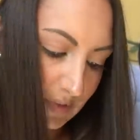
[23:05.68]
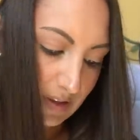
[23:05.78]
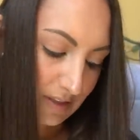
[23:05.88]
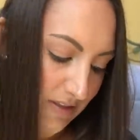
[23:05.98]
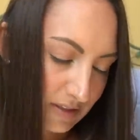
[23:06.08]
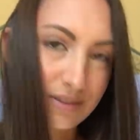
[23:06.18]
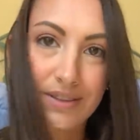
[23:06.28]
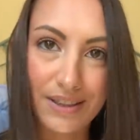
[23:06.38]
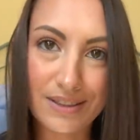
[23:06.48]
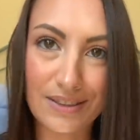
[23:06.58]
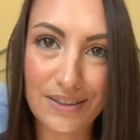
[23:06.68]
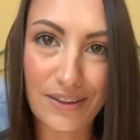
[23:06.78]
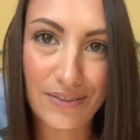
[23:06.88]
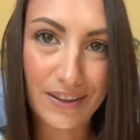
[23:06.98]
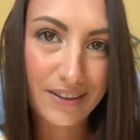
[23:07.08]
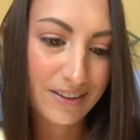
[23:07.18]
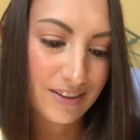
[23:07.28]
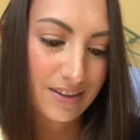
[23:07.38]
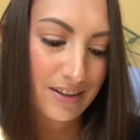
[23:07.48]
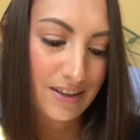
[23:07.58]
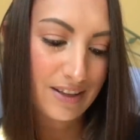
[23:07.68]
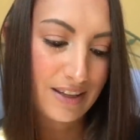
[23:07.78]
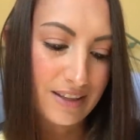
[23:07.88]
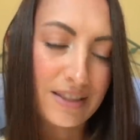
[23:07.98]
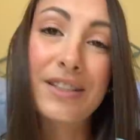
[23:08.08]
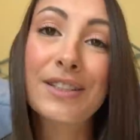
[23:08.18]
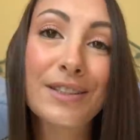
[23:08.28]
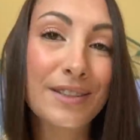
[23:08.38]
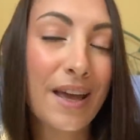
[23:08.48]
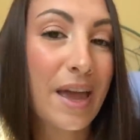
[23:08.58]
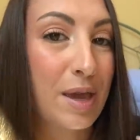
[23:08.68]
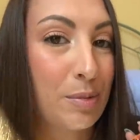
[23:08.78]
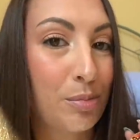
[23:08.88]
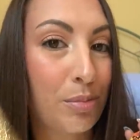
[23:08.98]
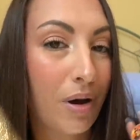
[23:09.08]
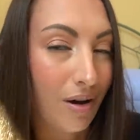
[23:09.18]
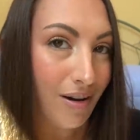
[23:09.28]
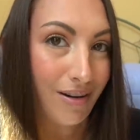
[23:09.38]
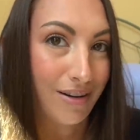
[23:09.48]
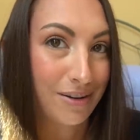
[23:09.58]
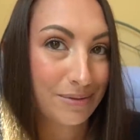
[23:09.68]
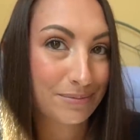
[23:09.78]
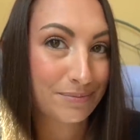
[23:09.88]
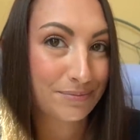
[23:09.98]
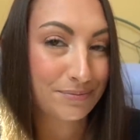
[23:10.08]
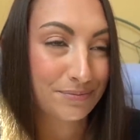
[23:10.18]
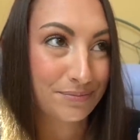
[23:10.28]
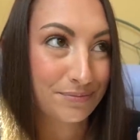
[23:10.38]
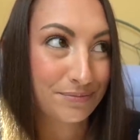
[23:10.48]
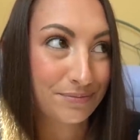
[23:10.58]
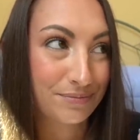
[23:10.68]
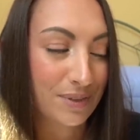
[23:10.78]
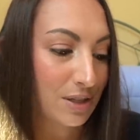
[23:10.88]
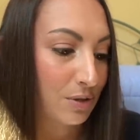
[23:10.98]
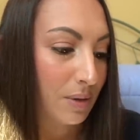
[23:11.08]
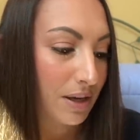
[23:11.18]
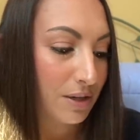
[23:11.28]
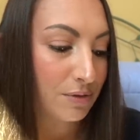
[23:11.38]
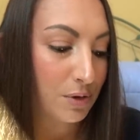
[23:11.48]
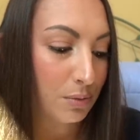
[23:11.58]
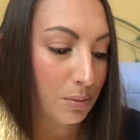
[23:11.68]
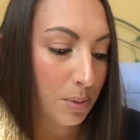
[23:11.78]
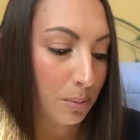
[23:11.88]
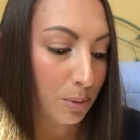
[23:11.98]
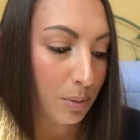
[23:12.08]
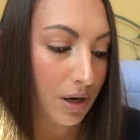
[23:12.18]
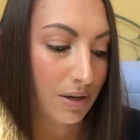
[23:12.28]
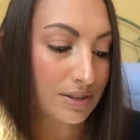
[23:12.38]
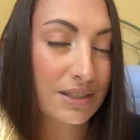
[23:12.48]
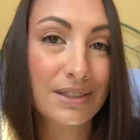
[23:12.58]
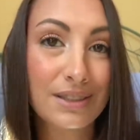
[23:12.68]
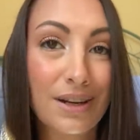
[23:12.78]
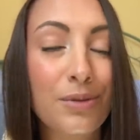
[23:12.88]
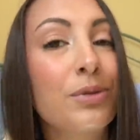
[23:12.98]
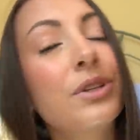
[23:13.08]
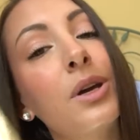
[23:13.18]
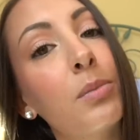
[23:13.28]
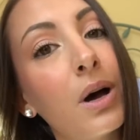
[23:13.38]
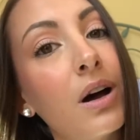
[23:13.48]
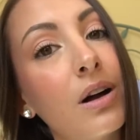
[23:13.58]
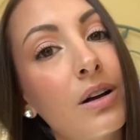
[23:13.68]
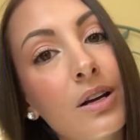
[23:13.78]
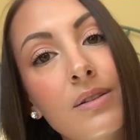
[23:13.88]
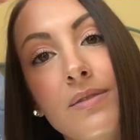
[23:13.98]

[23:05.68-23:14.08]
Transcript: This is this is giving. This is a pog. Do any of you remember pogs? This is not only a pog.